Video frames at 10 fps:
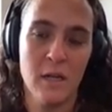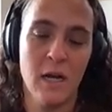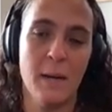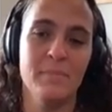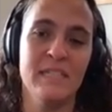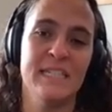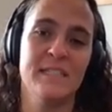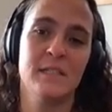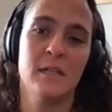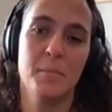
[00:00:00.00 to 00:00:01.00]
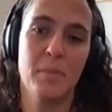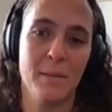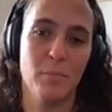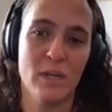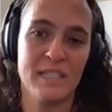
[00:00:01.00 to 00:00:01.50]
um, needs,
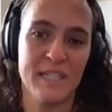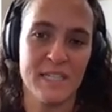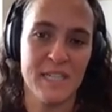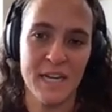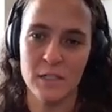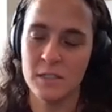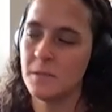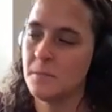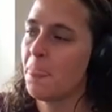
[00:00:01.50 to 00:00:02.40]
pain points, and desires.